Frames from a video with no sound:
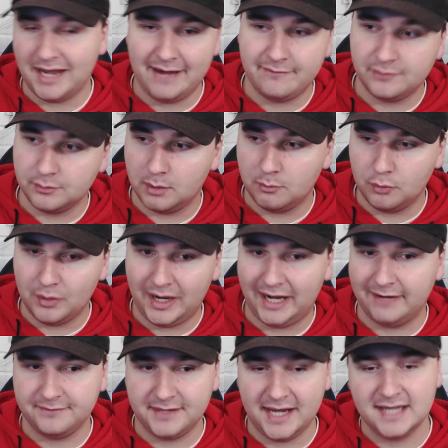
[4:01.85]
Everyone will
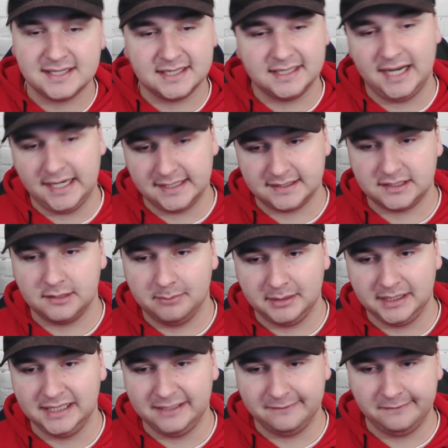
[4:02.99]
have theirs, and that is
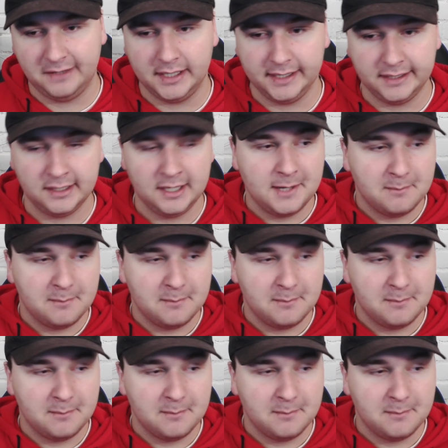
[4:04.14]
completely fine.